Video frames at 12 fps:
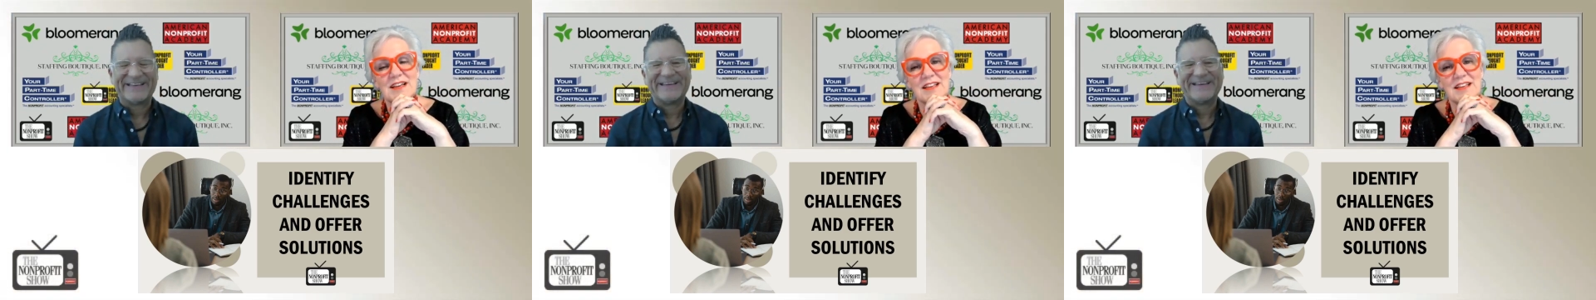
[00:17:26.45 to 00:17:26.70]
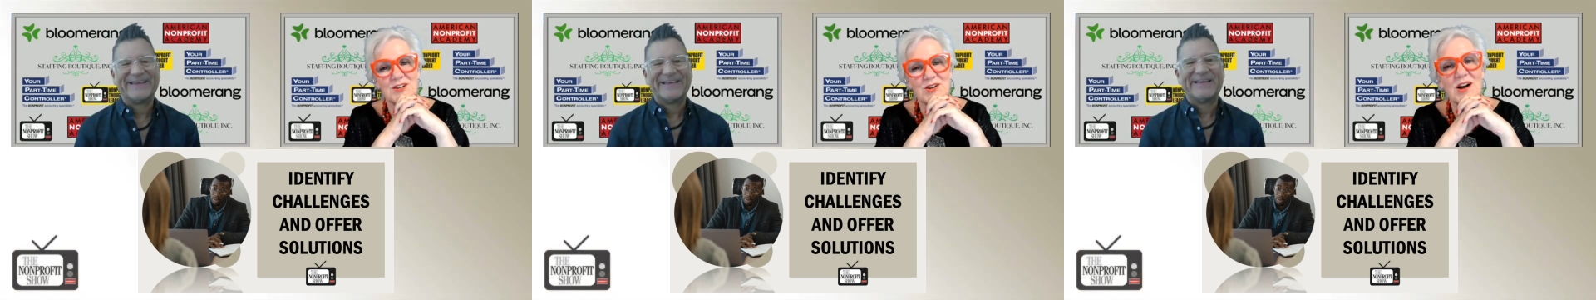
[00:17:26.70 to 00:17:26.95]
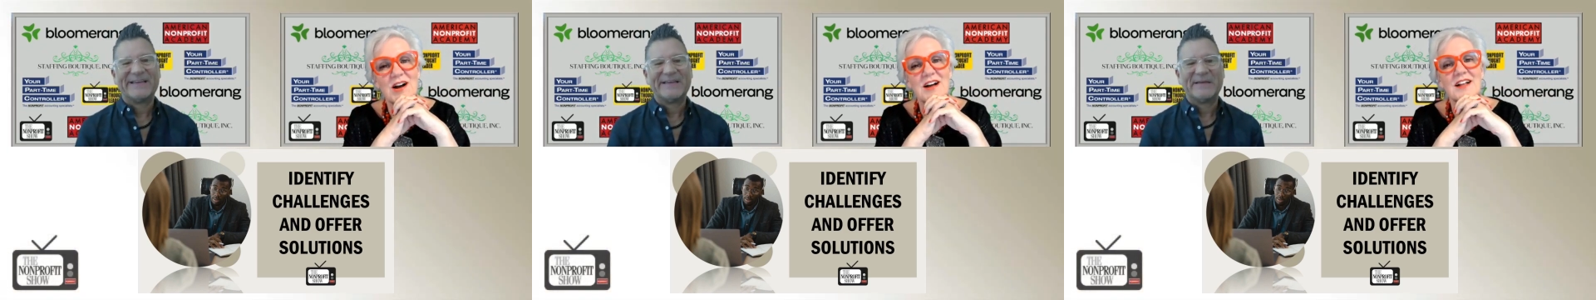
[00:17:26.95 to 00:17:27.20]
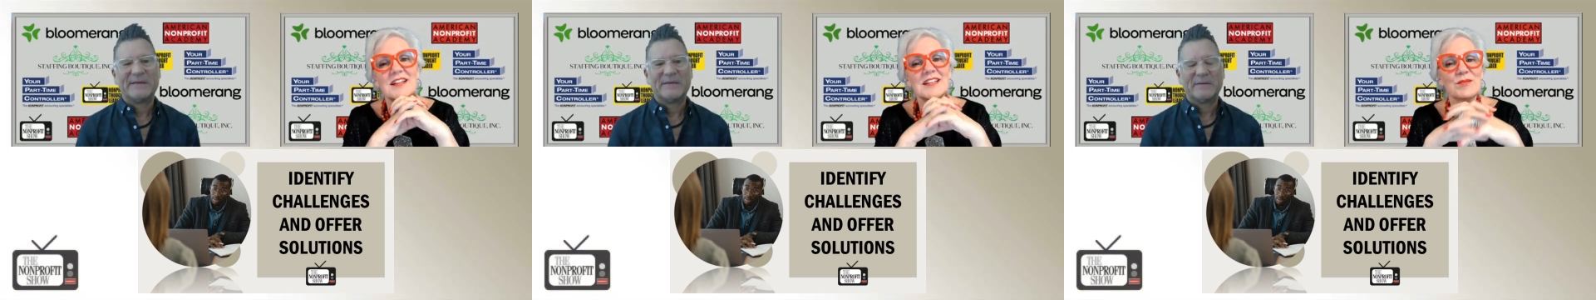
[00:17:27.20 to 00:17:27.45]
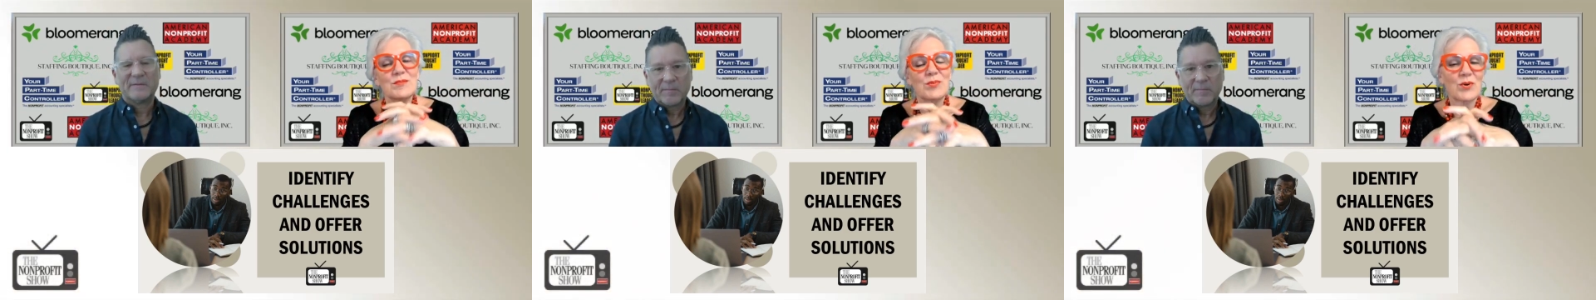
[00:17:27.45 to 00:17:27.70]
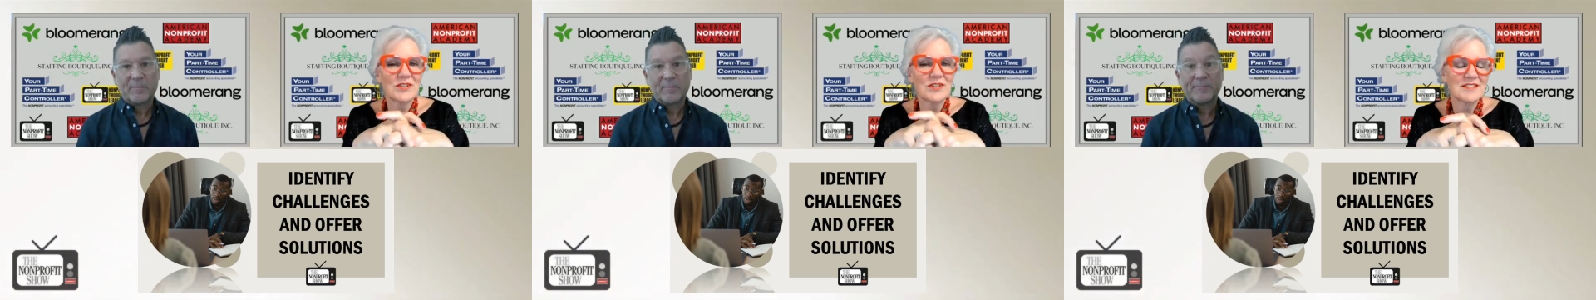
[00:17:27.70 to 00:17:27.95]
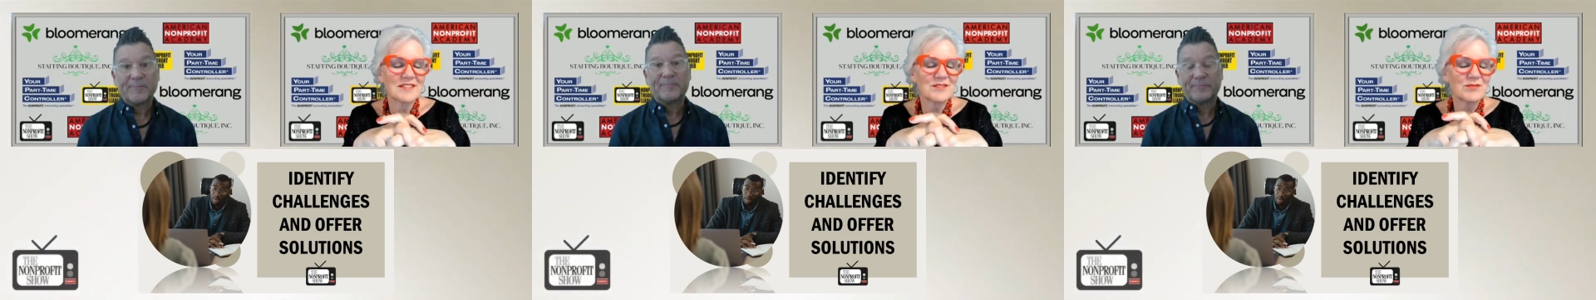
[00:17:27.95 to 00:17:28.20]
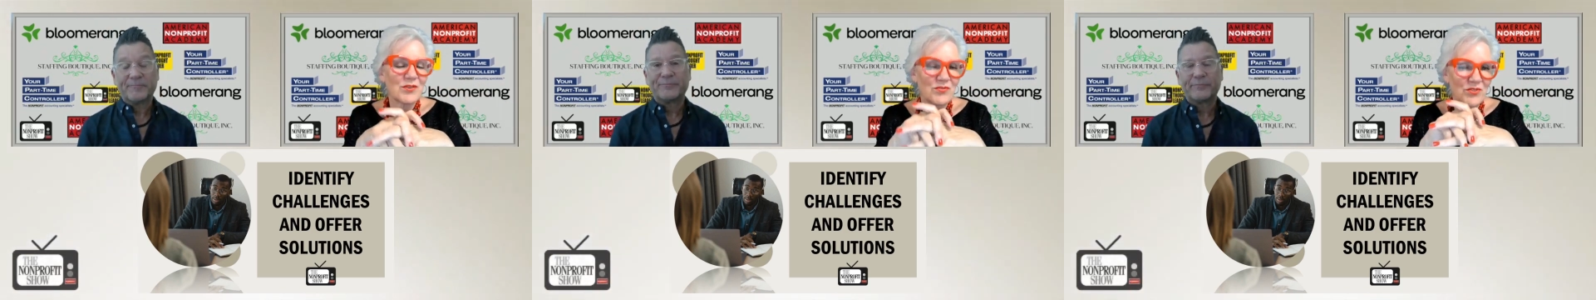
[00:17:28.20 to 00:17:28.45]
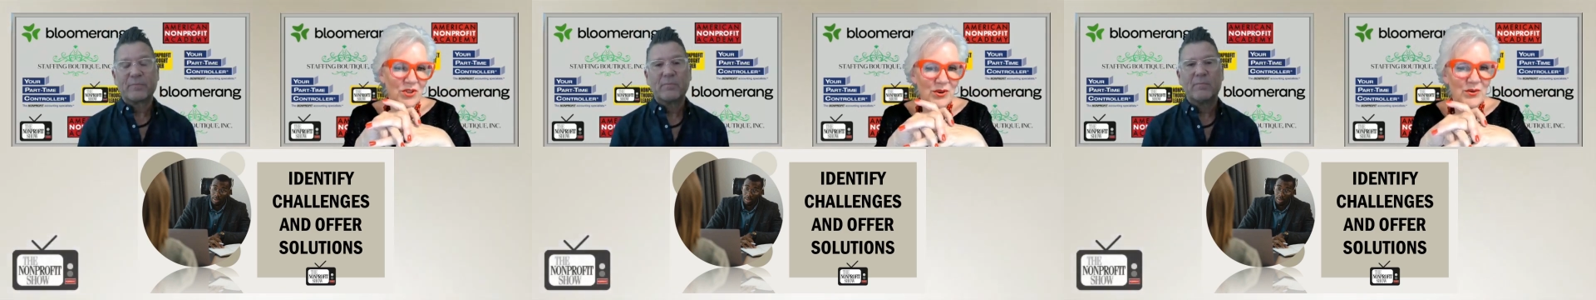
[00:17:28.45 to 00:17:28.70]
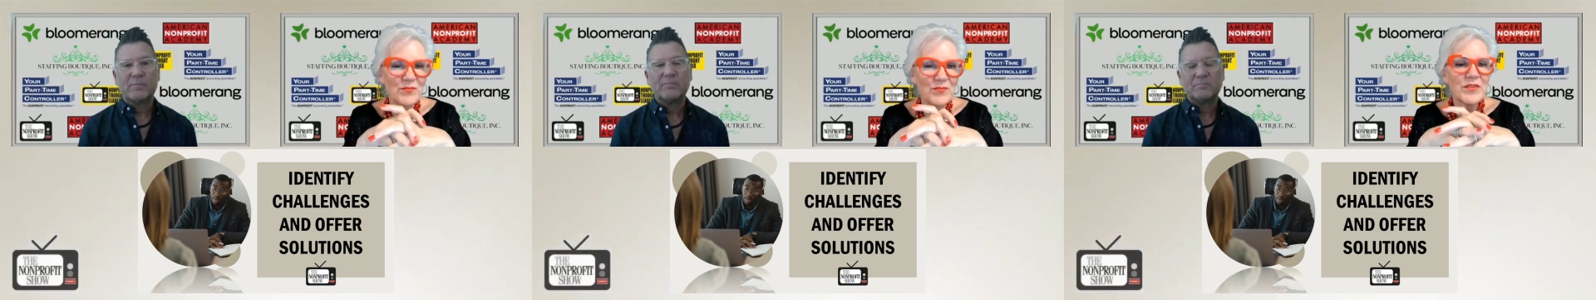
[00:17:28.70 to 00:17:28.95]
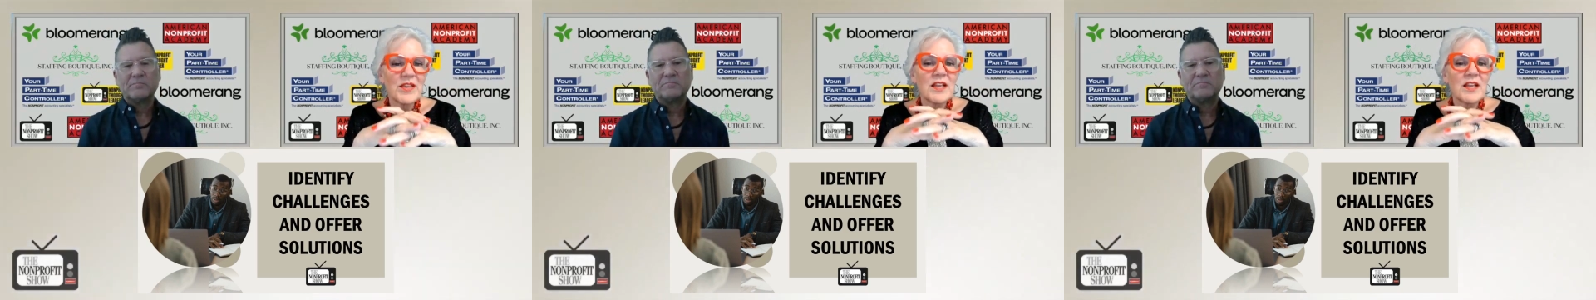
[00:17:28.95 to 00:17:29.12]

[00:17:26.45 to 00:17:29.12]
Speaker 1: you know all important review